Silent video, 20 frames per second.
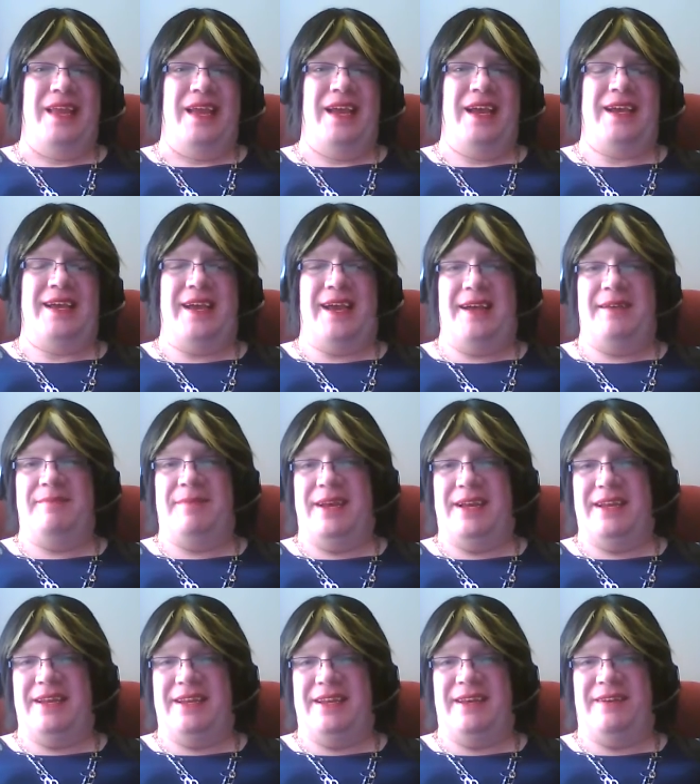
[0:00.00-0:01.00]
it can
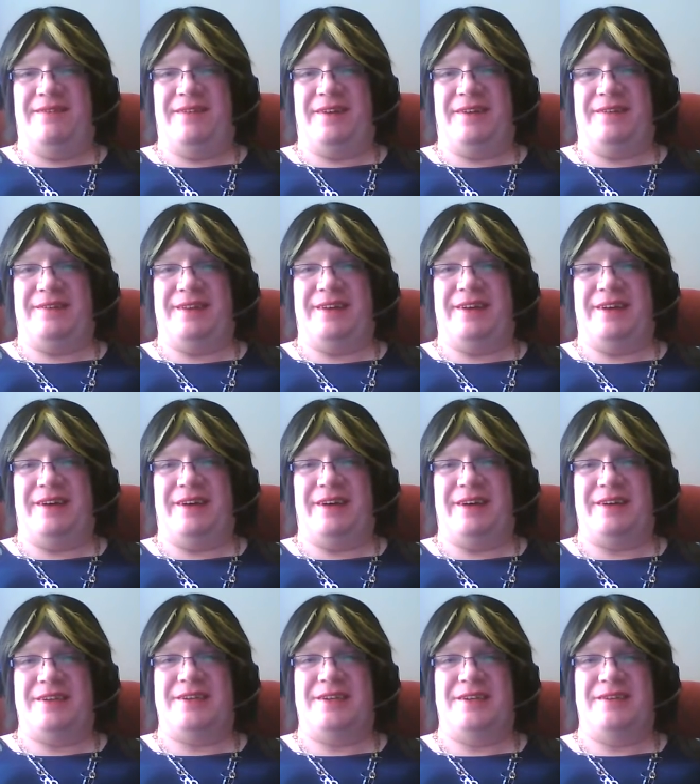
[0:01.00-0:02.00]
make it difficult to
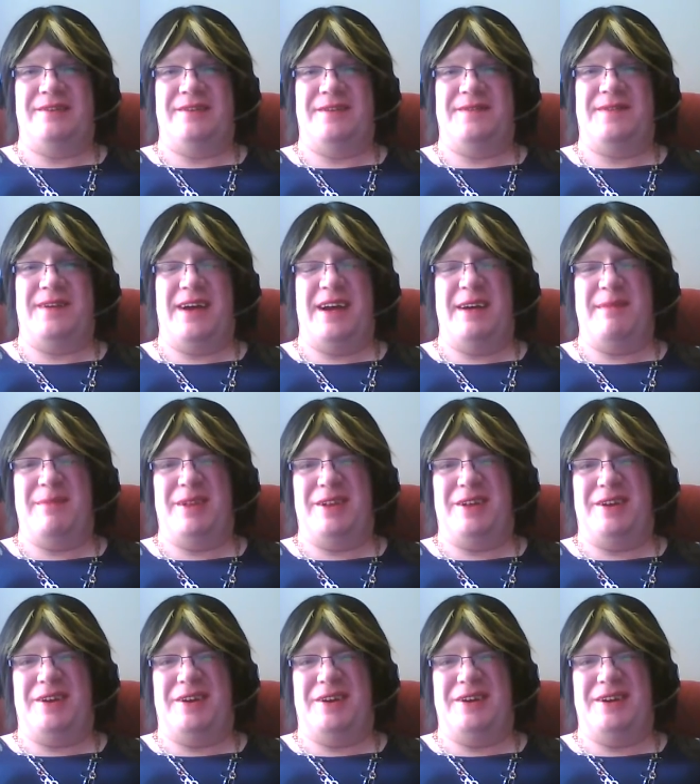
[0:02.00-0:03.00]
talk, so if I am a
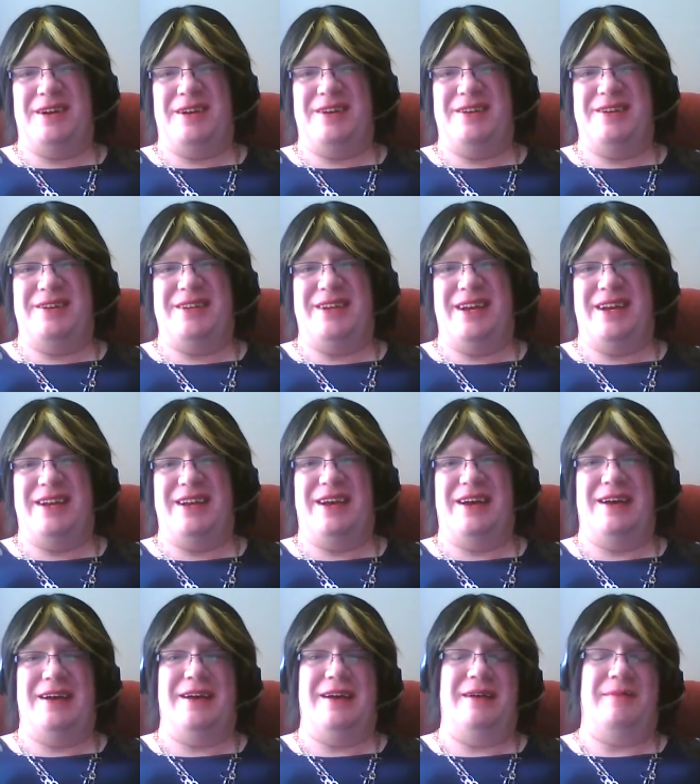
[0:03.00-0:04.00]
little hard to understand,
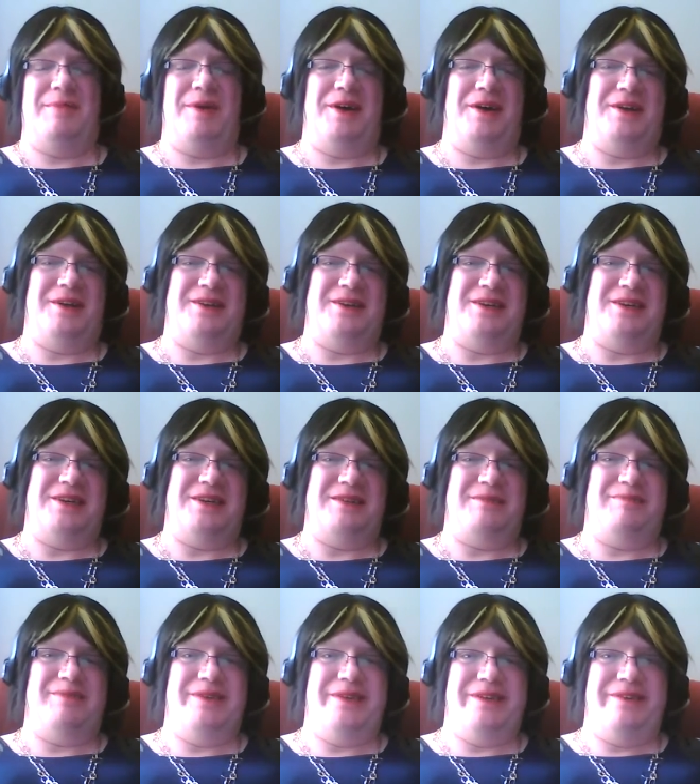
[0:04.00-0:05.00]
I
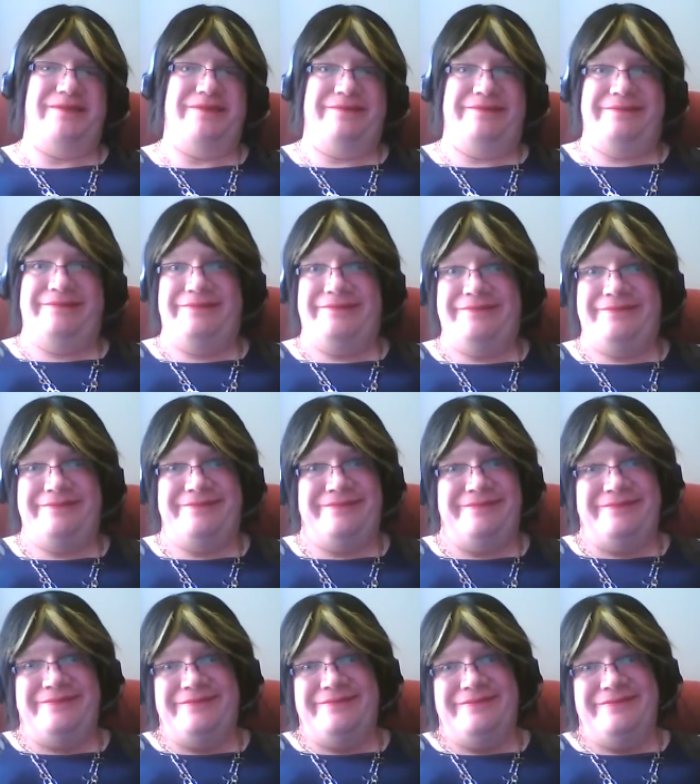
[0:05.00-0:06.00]
apologize, but
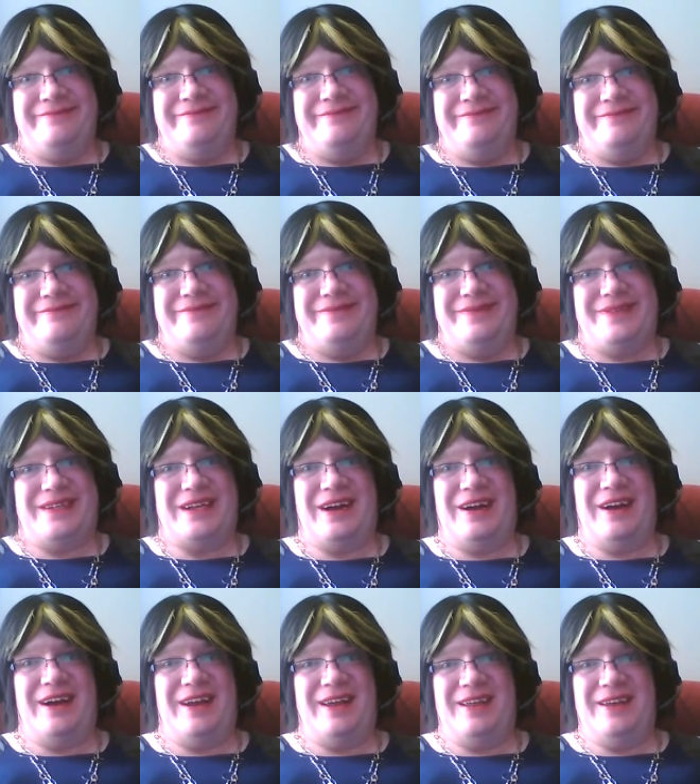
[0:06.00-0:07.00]

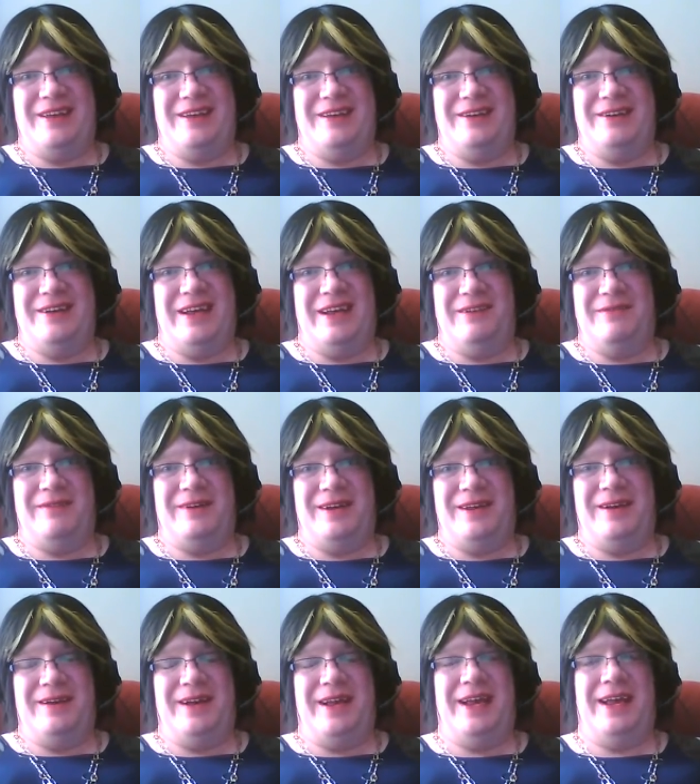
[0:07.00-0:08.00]
sorry that you get what
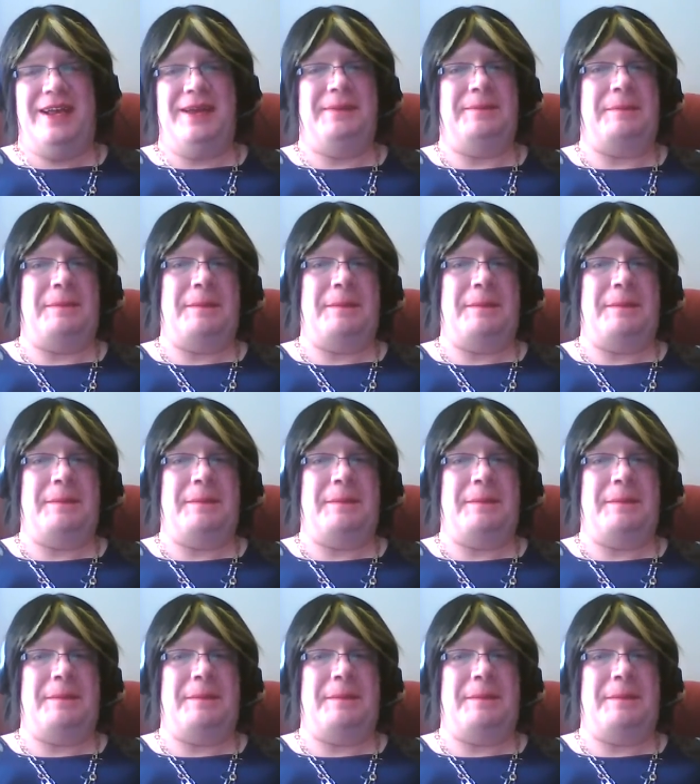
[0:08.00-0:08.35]
you get.